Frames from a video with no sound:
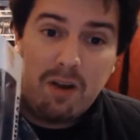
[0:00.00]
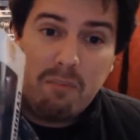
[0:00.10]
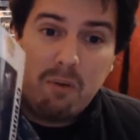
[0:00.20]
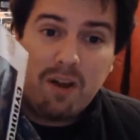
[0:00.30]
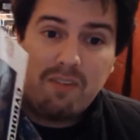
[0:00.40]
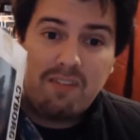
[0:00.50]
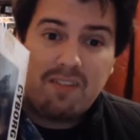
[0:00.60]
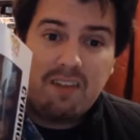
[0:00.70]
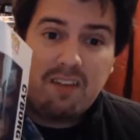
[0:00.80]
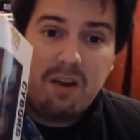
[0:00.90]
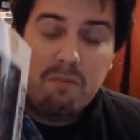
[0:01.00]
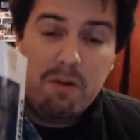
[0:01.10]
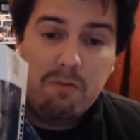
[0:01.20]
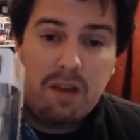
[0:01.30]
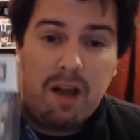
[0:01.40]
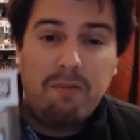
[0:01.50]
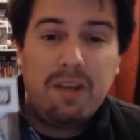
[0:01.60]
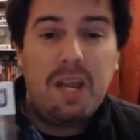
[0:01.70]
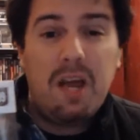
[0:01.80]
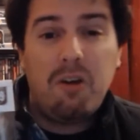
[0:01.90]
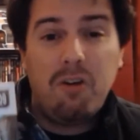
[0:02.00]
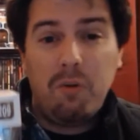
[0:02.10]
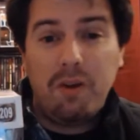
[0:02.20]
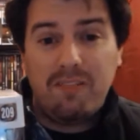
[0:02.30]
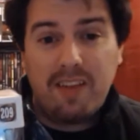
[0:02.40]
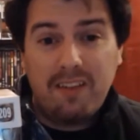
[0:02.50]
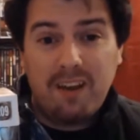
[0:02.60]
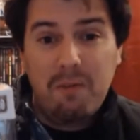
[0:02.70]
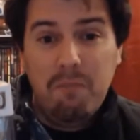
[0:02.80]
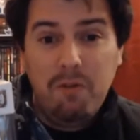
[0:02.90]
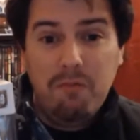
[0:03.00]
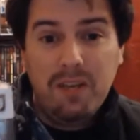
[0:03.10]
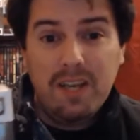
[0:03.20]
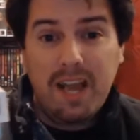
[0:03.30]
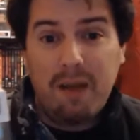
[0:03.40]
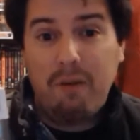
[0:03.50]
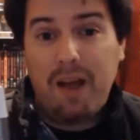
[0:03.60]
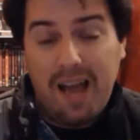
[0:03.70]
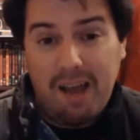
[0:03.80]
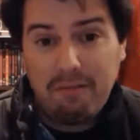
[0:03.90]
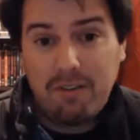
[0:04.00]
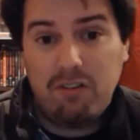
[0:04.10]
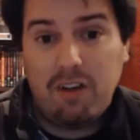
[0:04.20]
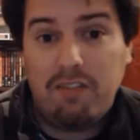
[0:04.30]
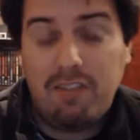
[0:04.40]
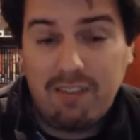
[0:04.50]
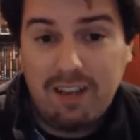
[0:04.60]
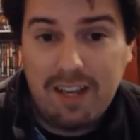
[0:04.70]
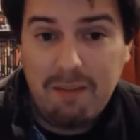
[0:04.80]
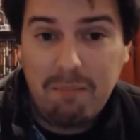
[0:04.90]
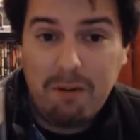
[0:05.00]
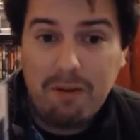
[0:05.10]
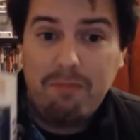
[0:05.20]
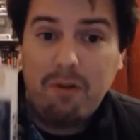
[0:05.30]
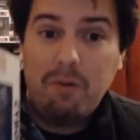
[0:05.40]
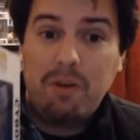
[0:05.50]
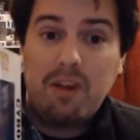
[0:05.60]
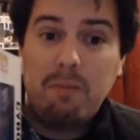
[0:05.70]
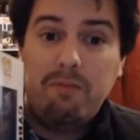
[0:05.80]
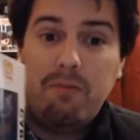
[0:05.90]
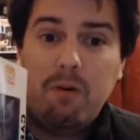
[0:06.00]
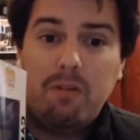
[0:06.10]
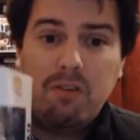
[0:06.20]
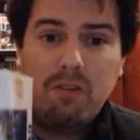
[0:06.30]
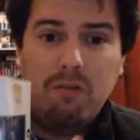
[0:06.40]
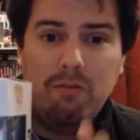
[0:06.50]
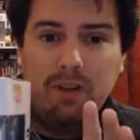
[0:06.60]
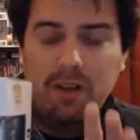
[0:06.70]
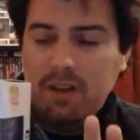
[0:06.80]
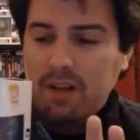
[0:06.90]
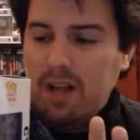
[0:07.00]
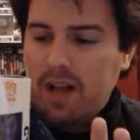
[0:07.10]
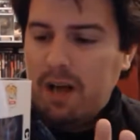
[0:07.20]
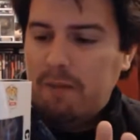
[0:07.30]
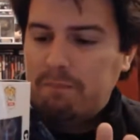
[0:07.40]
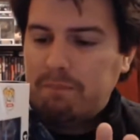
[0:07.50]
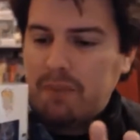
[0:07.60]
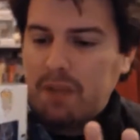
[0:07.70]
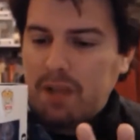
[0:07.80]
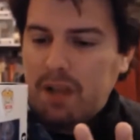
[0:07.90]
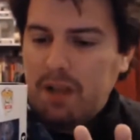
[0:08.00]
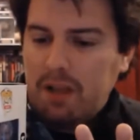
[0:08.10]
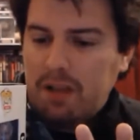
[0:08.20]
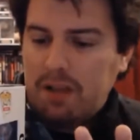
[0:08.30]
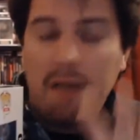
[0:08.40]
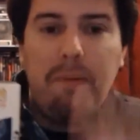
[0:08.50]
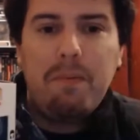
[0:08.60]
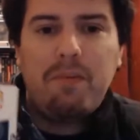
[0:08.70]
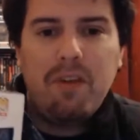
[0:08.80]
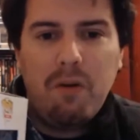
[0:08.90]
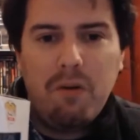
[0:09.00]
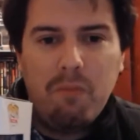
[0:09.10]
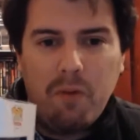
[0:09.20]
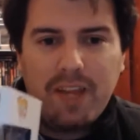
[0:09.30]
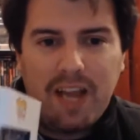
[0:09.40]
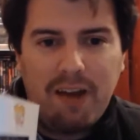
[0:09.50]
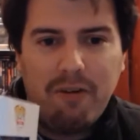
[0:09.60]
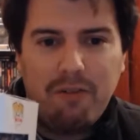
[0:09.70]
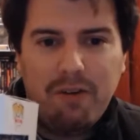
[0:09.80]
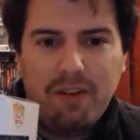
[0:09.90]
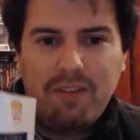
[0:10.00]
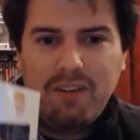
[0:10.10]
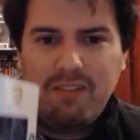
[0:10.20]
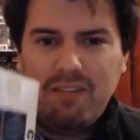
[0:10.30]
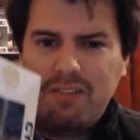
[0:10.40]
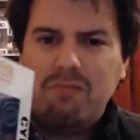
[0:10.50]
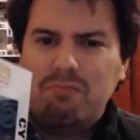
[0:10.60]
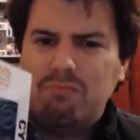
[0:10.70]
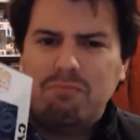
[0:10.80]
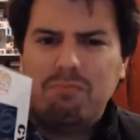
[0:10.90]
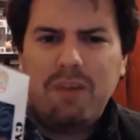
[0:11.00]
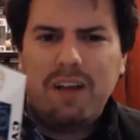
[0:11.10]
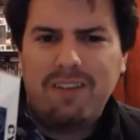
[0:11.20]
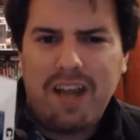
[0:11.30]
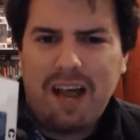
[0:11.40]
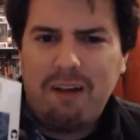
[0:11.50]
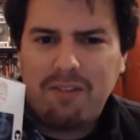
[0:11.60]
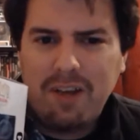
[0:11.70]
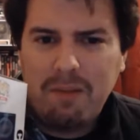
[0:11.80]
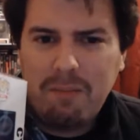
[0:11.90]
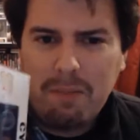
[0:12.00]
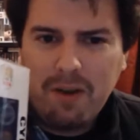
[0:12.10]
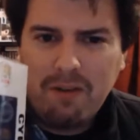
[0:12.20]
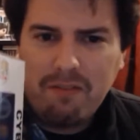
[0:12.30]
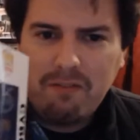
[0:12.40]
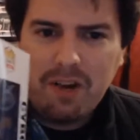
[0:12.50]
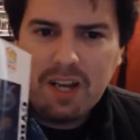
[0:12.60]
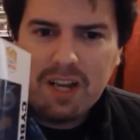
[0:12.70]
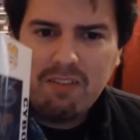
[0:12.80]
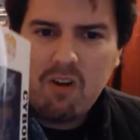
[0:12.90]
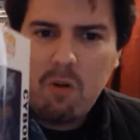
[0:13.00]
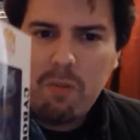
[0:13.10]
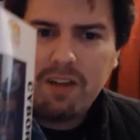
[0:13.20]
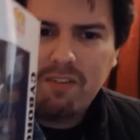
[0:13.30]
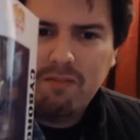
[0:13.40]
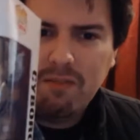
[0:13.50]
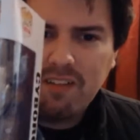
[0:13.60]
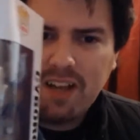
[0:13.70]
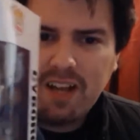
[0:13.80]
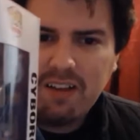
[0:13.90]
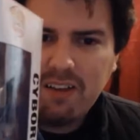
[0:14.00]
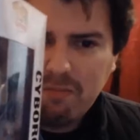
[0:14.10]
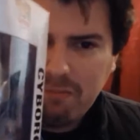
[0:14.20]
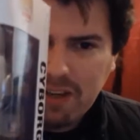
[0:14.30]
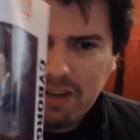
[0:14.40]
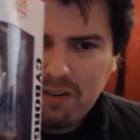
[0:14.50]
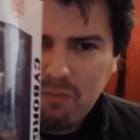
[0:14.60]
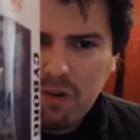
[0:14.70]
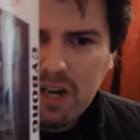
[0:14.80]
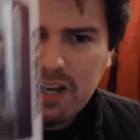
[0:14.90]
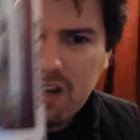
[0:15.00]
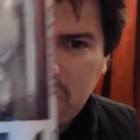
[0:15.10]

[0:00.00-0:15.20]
Cyborg as a standalone movie. I think they are doing a standalone movie now after Justice League, but I would have thought they would have done it before to sort of get people to knowing what the character is, because I said outside of people that are really into comics and things like that, I don't think you really